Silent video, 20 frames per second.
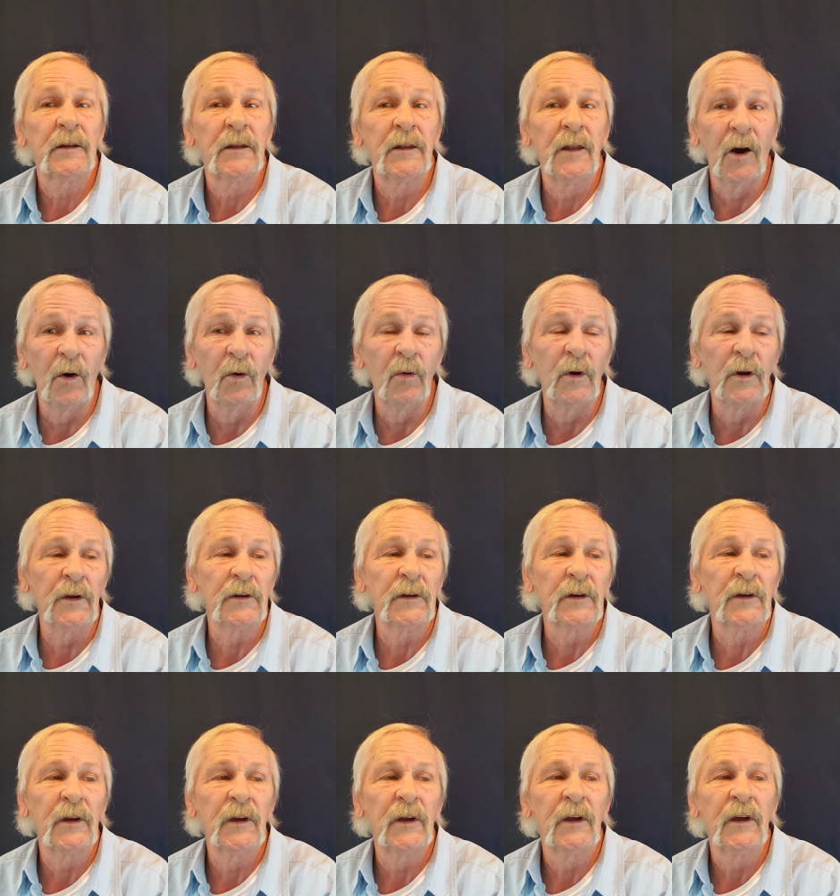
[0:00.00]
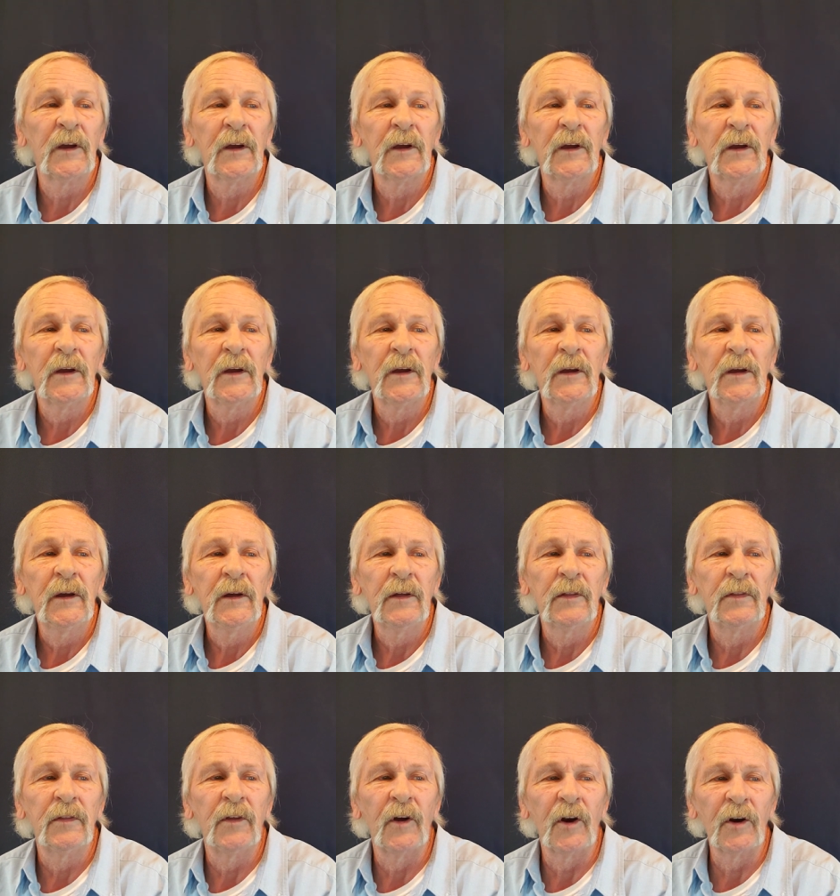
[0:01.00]
knowing,
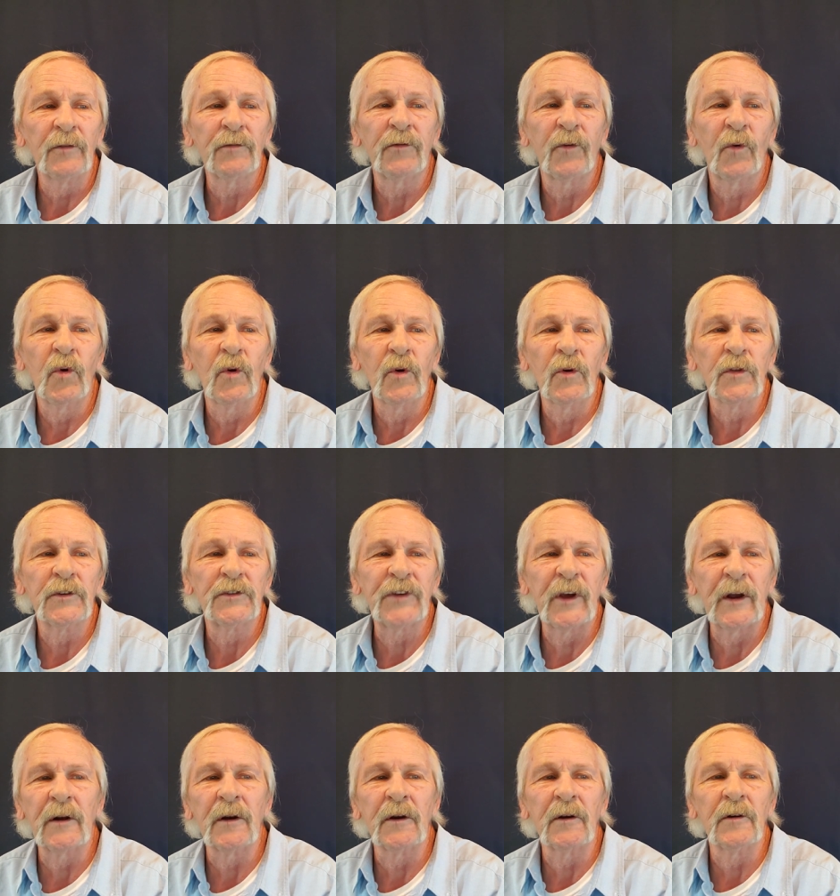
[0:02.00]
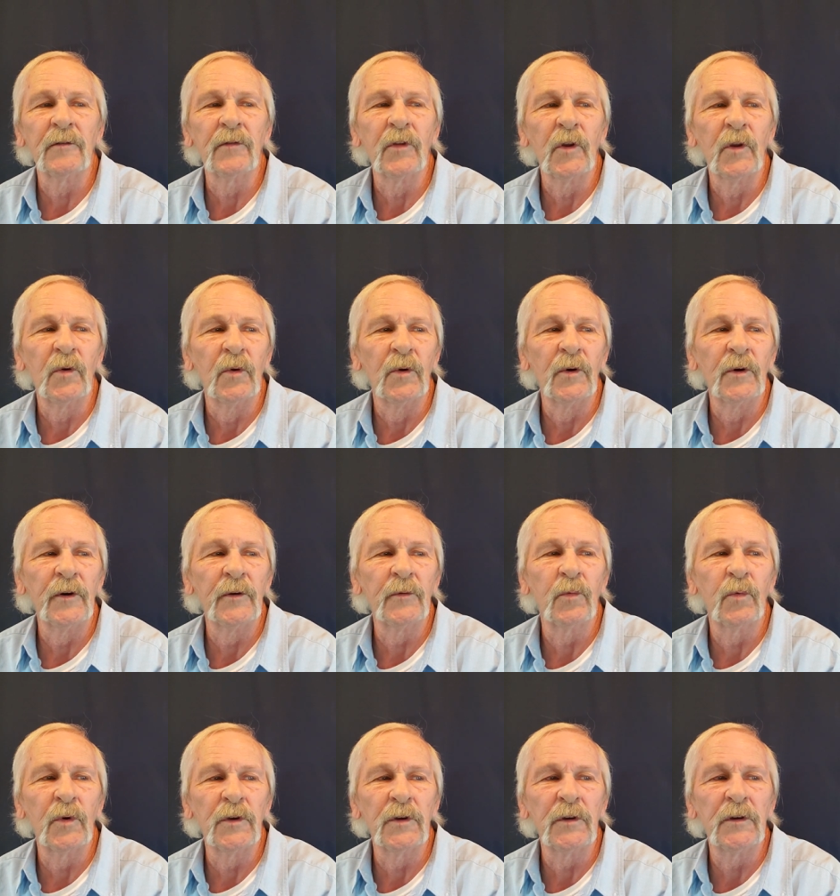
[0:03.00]
therefore, the terror of the Lord,
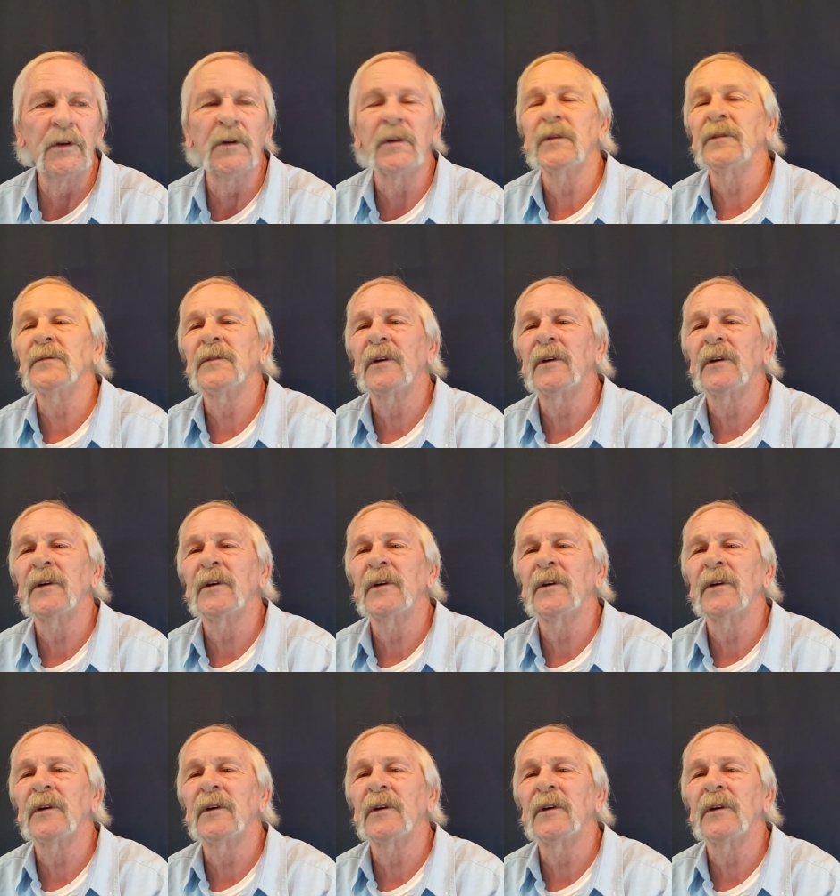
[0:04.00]
and we